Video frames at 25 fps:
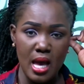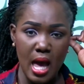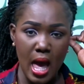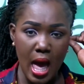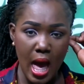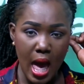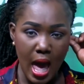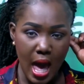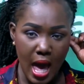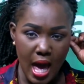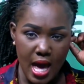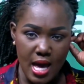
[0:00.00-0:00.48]

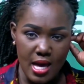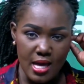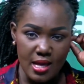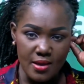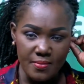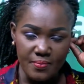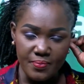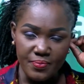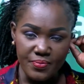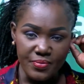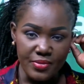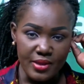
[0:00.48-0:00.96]
Hey,
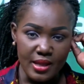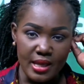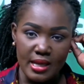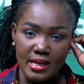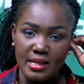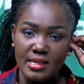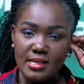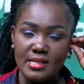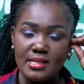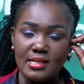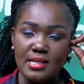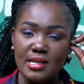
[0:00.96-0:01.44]

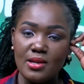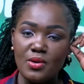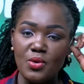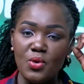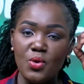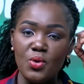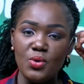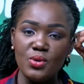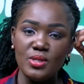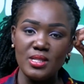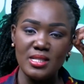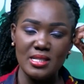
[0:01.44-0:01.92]

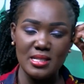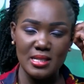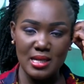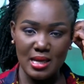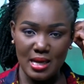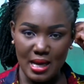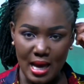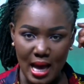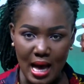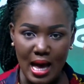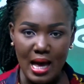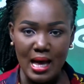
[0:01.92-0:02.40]
Siko
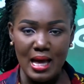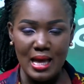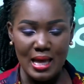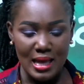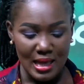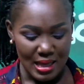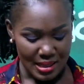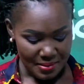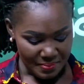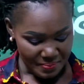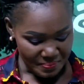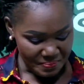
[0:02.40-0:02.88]
Sika,
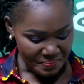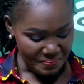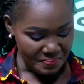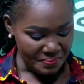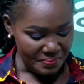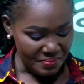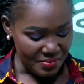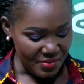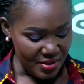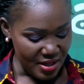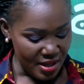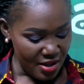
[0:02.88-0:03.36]

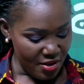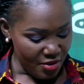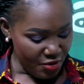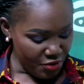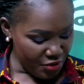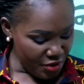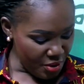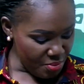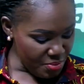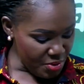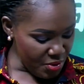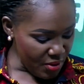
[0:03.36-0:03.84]

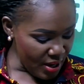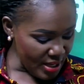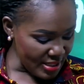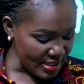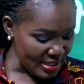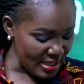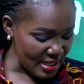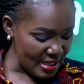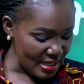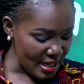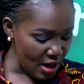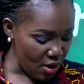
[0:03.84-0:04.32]

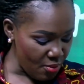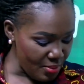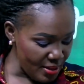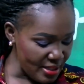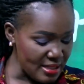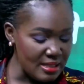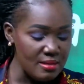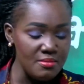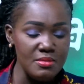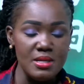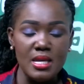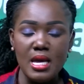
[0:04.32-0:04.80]
Tribuati now be
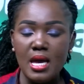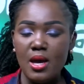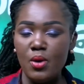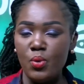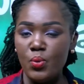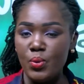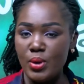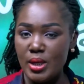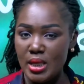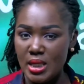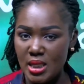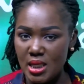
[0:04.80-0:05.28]
to me a
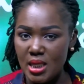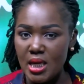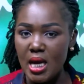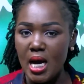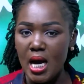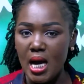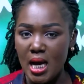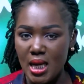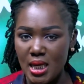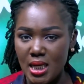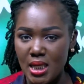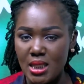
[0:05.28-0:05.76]
winning
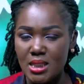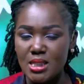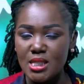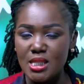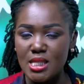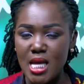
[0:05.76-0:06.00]
Annie.